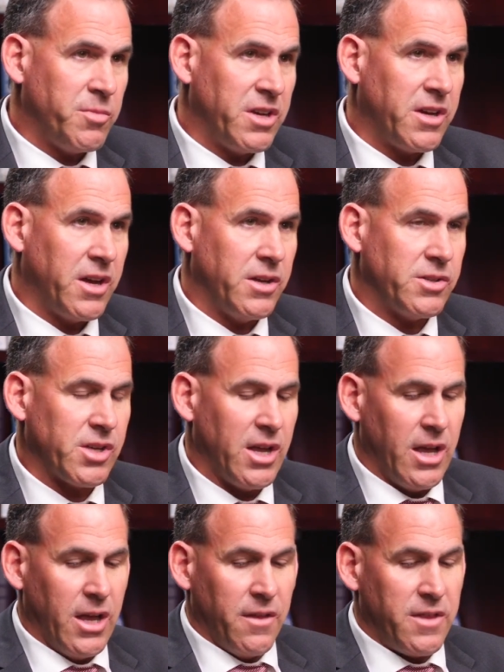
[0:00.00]
because
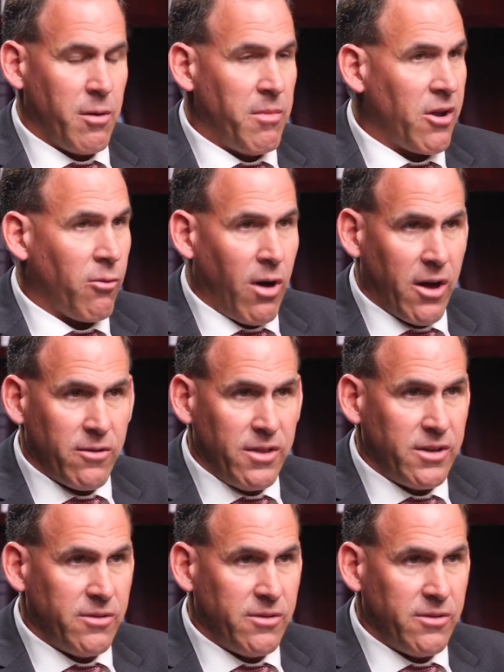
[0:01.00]
the amount of water they